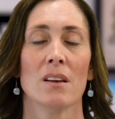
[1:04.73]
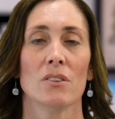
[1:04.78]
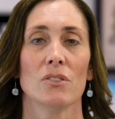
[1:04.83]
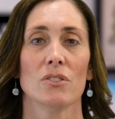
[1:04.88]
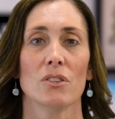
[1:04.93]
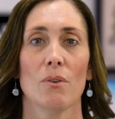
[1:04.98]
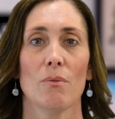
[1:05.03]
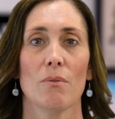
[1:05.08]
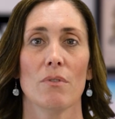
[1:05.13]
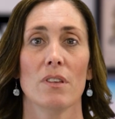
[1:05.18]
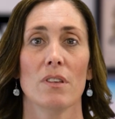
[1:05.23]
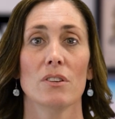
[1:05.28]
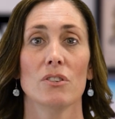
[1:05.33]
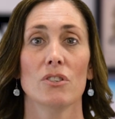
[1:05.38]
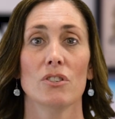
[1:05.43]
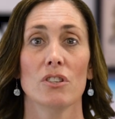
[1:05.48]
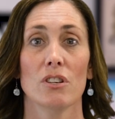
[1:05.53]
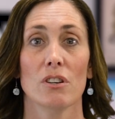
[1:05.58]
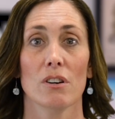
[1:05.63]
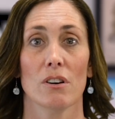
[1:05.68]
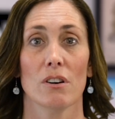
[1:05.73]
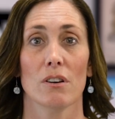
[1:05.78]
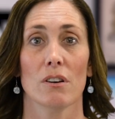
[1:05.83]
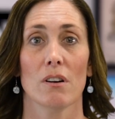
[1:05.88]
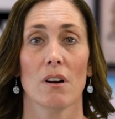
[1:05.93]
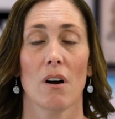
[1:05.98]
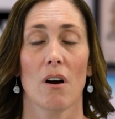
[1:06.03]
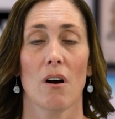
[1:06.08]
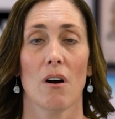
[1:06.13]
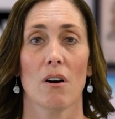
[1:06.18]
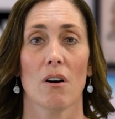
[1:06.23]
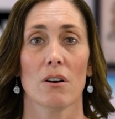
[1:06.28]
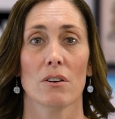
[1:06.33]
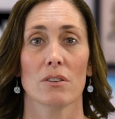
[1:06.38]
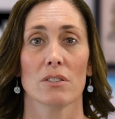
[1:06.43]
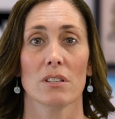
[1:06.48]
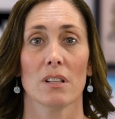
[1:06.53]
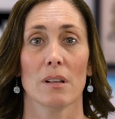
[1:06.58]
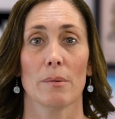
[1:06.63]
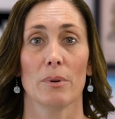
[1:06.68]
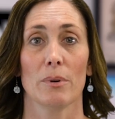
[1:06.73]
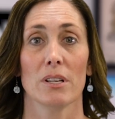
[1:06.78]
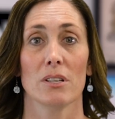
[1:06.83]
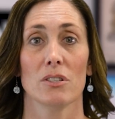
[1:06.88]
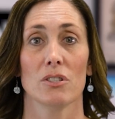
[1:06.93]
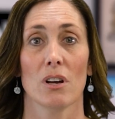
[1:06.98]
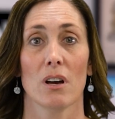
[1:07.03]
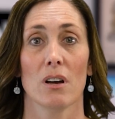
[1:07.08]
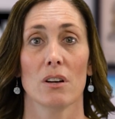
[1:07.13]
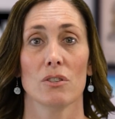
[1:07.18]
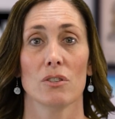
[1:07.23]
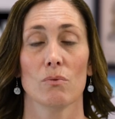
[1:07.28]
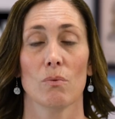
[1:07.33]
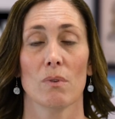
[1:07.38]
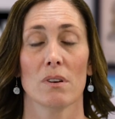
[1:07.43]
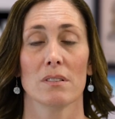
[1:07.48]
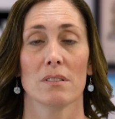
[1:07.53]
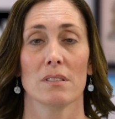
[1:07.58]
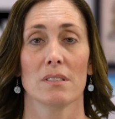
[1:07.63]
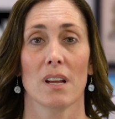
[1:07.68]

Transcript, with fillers: So this year, our celebrity judge was